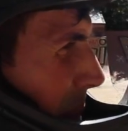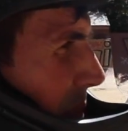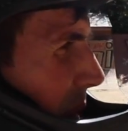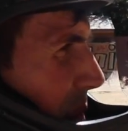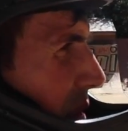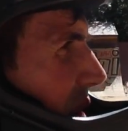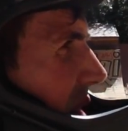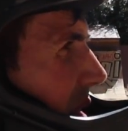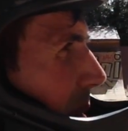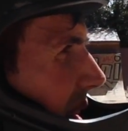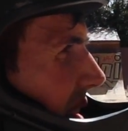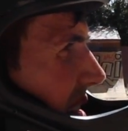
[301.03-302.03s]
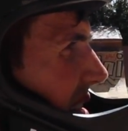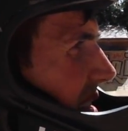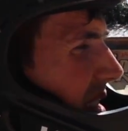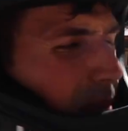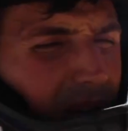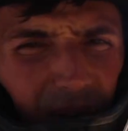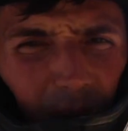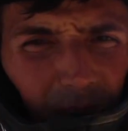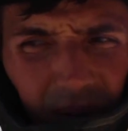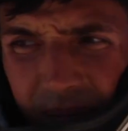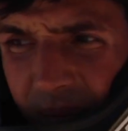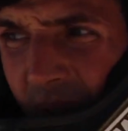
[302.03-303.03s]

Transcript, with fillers: I'm feeling good about this. This is gonna be a fun one.